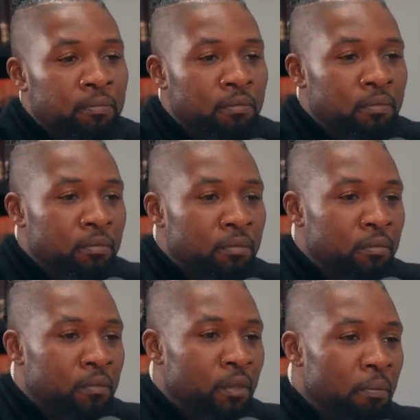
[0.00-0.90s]

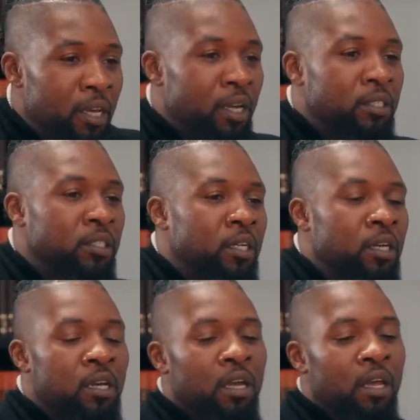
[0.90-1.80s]
Mm. Because
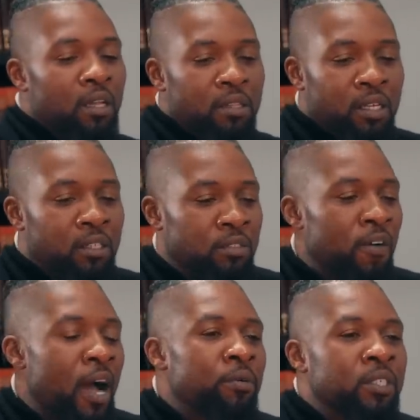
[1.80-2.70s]
see, these
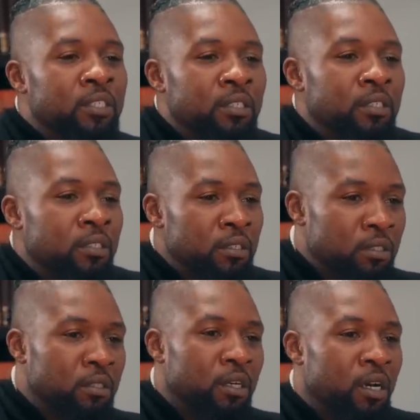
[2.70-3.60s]
viruses
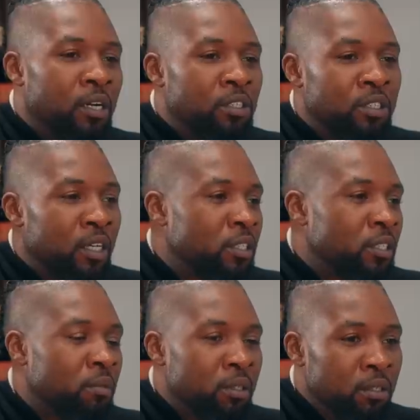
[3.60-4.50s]
understand
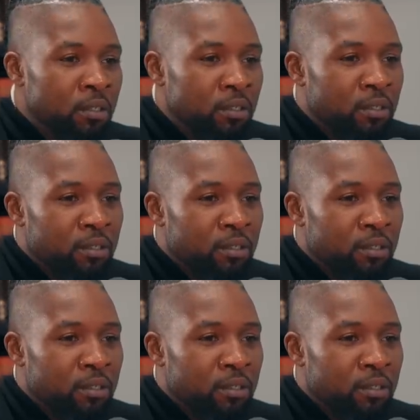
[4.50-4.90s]
something.